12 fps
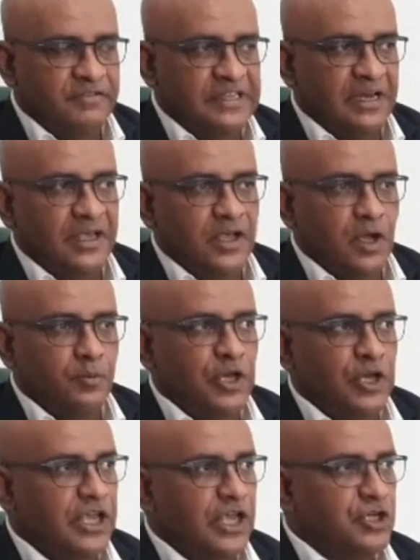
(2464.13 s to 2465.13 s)
of
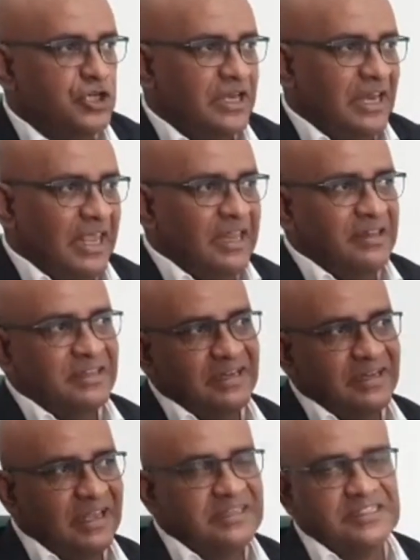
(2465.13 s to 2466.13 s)
telecommunication,
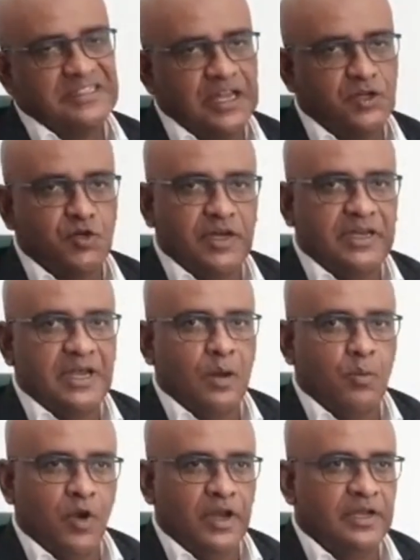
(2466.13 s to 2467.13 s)
internet, etc. in the
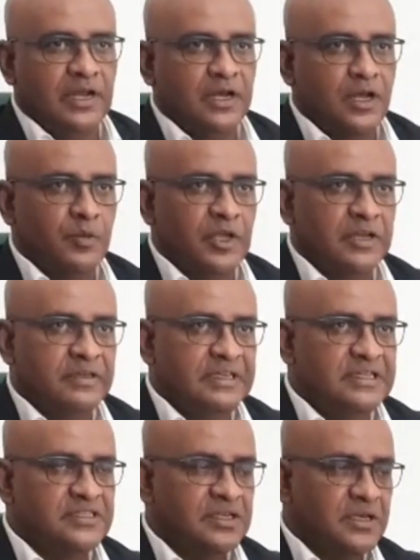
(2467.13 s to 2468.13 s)
Amerindian
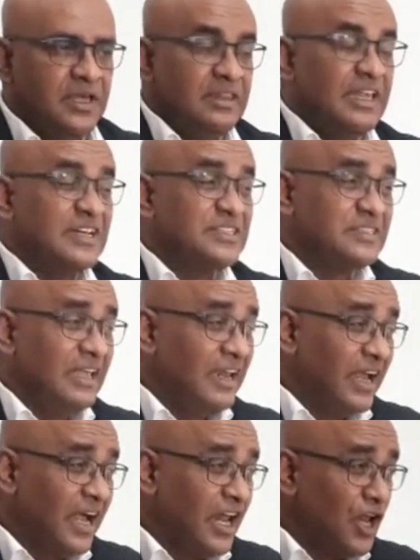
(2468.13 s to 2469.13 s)
communities. They're
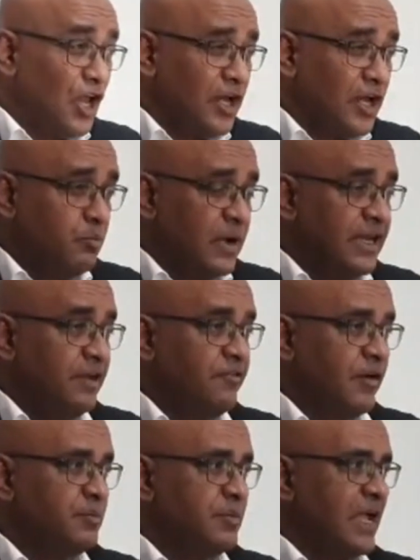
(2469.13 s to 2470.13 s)
stealing a lot of money
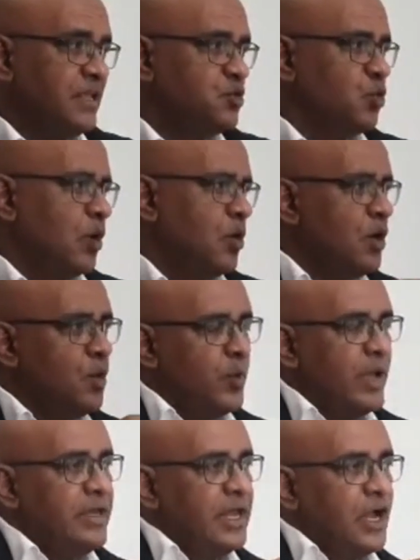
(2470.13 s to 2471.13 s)
from that too.
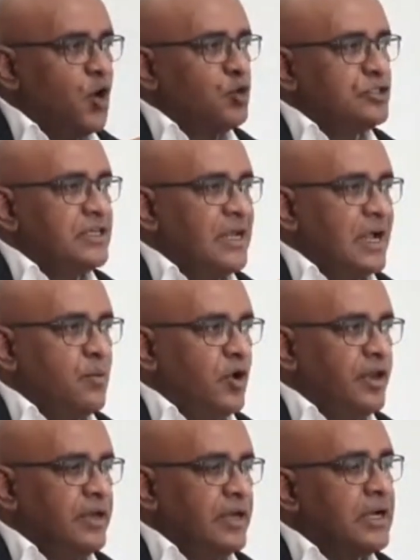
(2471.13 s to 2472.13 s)
When they go to the
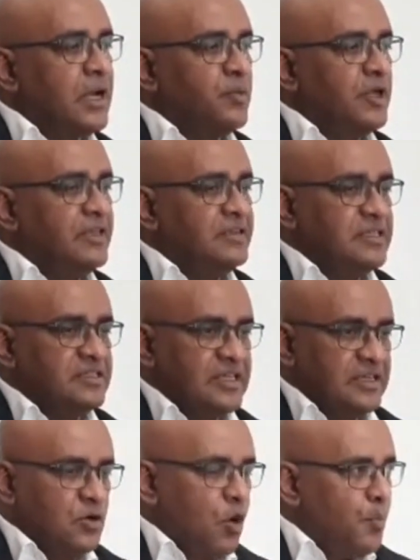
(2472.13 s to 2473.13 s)
Amerindian communities
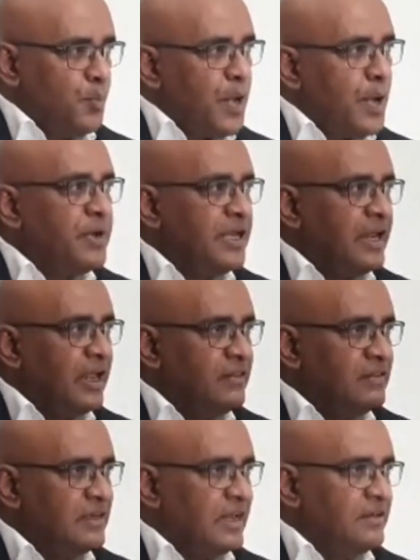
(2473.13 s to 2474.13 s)
and open up an
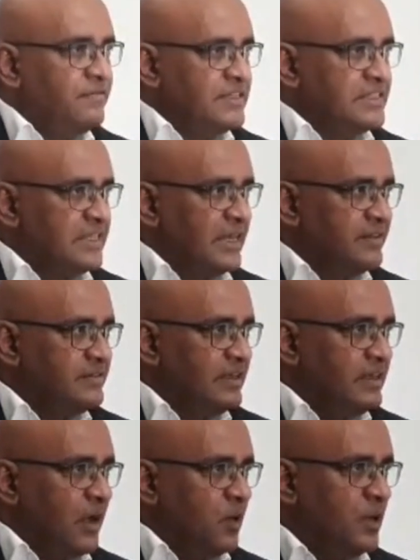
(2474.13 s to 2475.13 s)
internet
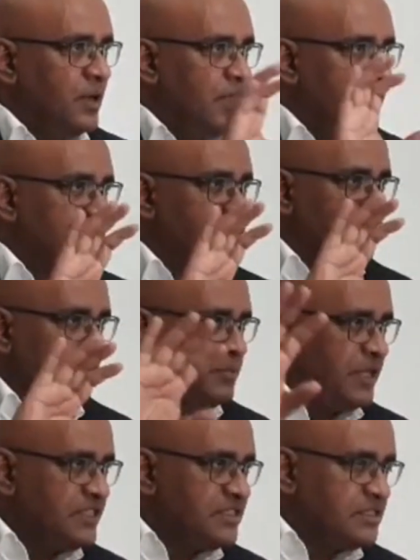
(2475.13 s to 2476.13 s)
facility now, it's
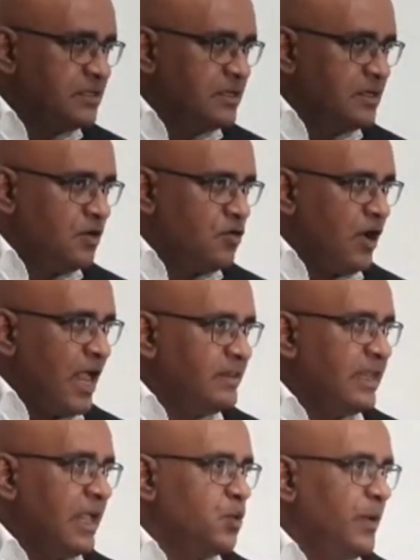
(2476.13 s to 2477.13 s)
from this
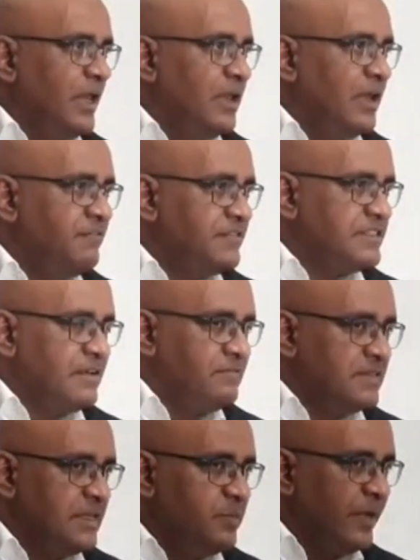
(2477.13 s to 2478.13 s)
grant that we left,
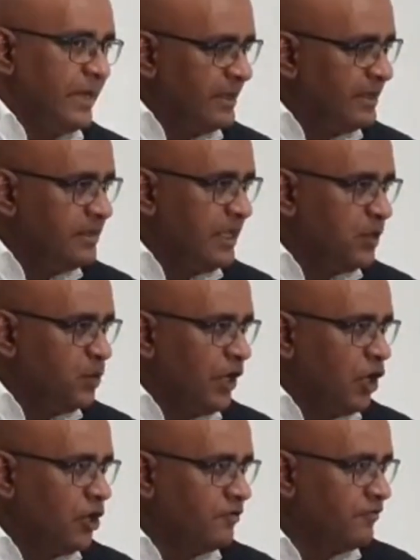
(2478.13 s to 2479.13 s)
17 million that
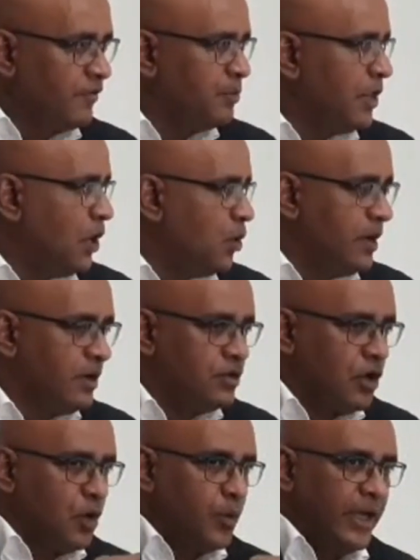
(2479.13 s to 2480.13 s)
we earned from
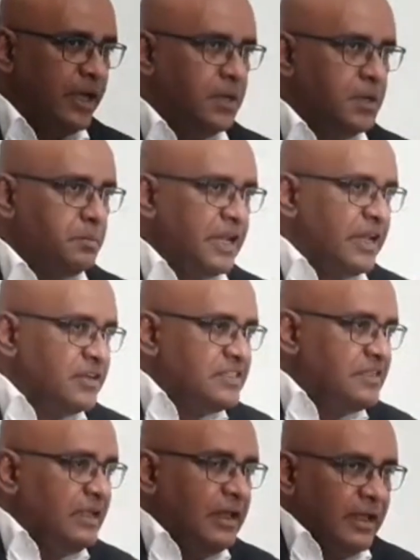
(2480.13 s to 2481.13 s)
Norway, but they're
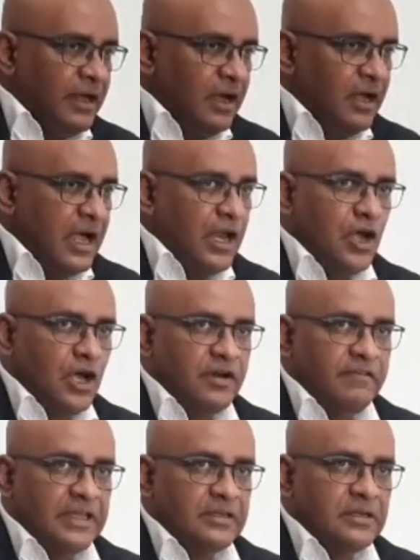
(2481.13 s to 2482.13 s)
stealing a lot
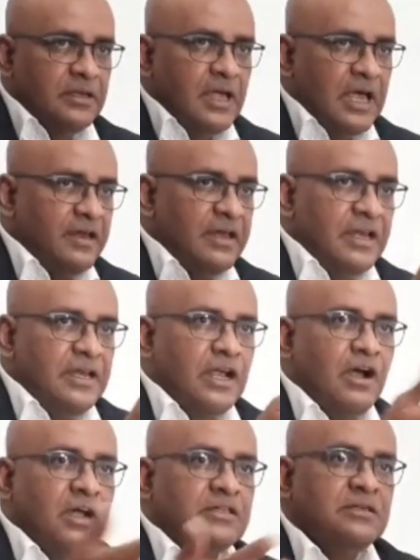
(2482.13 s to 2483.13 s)
of it. And then
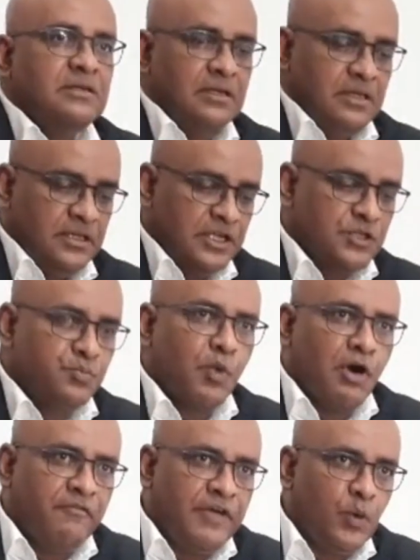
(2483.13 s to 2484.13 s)
they got this
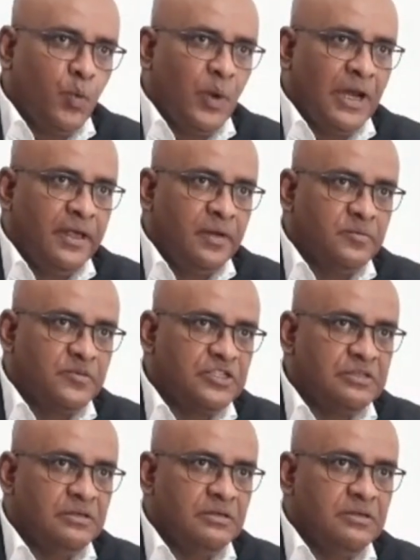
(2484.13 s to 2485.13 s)
Marvin
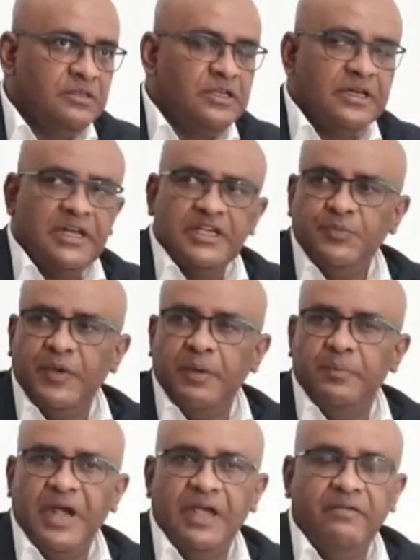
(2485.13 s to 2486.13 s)
Williams, today's
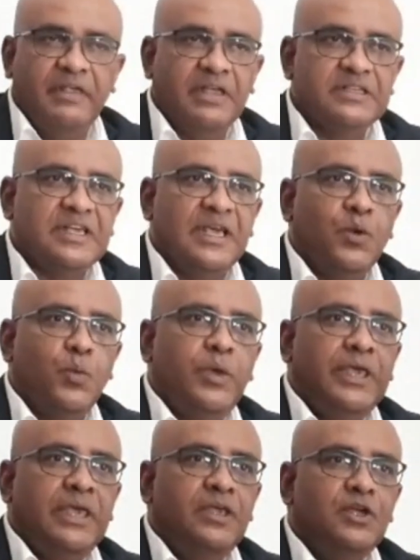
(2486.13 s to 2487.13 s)
paper, I think, saying
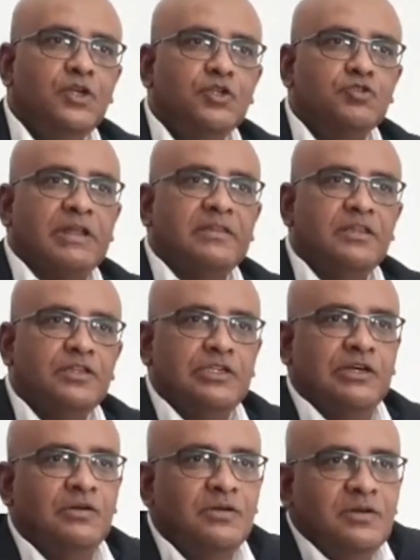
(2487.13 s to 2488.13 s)
we
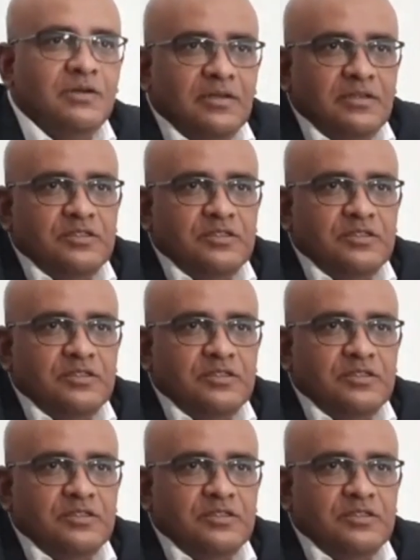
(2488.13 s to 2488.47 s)
threatened to